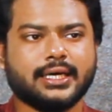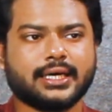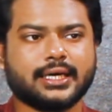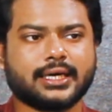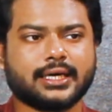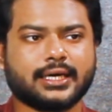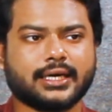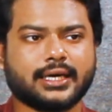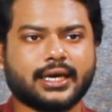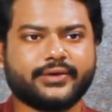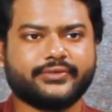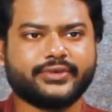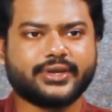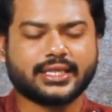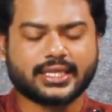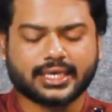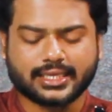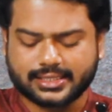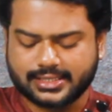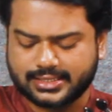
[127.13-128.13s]

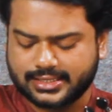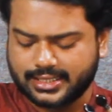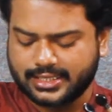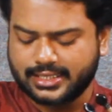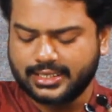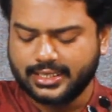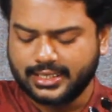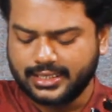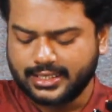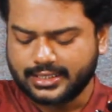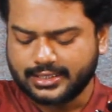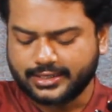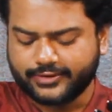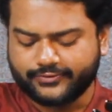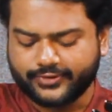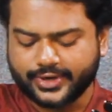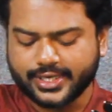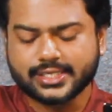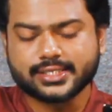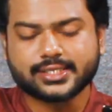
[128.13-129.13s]
Having that said, the
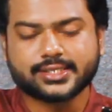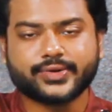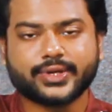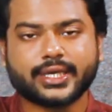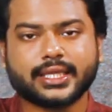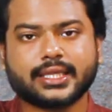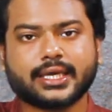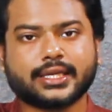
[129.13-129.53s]
first string